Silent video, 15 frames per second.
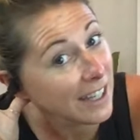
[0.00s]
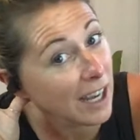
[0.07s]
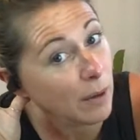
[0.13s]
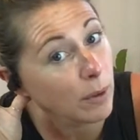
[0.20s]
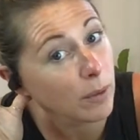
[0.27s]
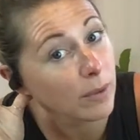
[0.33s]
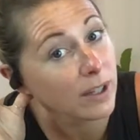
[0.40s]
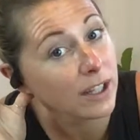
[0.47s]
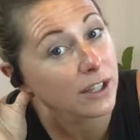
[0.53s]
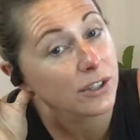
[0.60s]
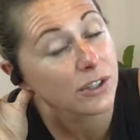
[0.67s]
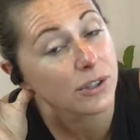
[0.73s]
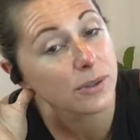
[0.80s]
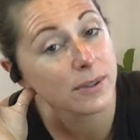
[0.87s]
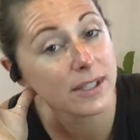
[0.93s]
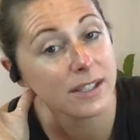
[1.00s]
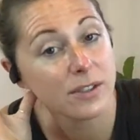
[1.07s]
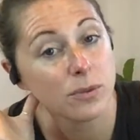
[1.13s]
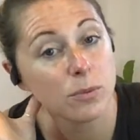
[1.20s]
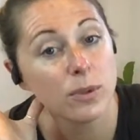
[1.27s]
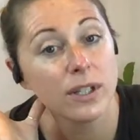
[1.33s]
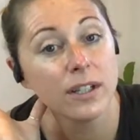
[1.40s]
Now what we're going to do
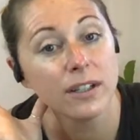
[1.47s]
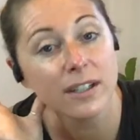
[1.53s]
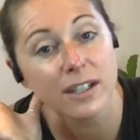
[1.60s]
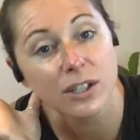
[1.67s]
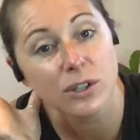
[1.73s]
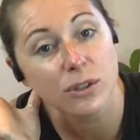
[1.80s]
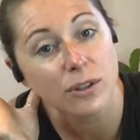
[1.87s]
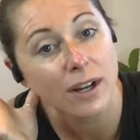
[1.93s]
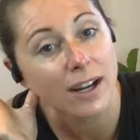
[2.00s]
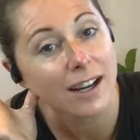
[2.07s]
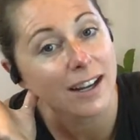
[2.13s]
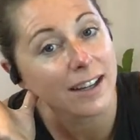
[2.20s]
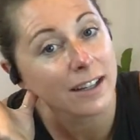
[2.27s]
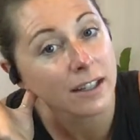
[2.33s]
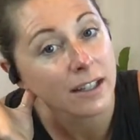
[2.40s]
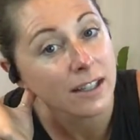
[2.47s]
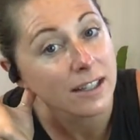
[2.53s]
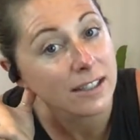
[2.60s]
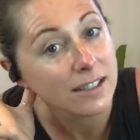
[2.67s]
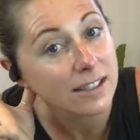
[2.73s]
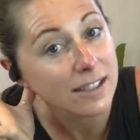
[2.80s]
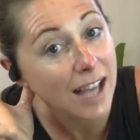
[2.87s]
is we're going to try
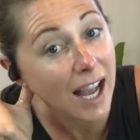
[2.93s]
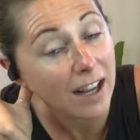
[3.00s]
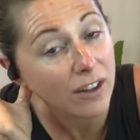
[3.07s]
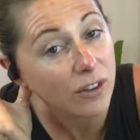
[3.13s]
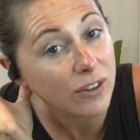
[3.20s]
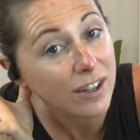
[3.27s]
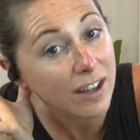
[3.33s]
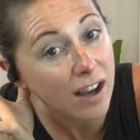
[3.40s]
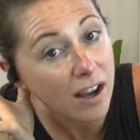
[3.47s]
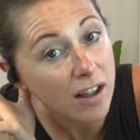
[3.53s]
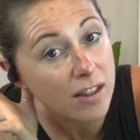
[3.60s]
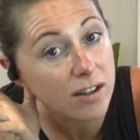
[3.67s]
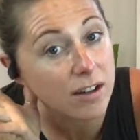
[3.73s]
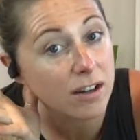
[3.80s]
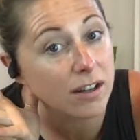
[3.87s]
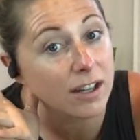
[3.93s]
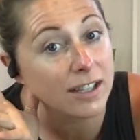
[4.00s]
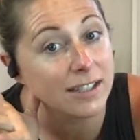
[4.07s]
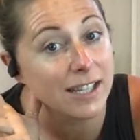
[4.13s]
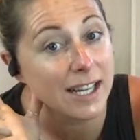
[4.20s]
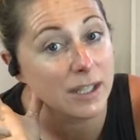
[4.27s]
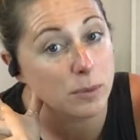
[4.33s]
to tackle the other
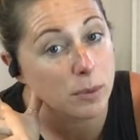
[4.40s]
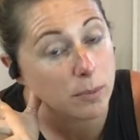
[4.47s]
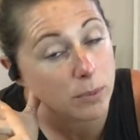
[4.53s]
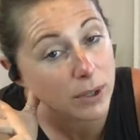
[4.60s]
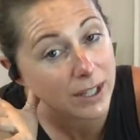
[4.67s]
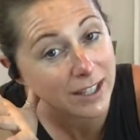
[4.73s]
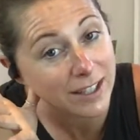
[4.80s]
attachment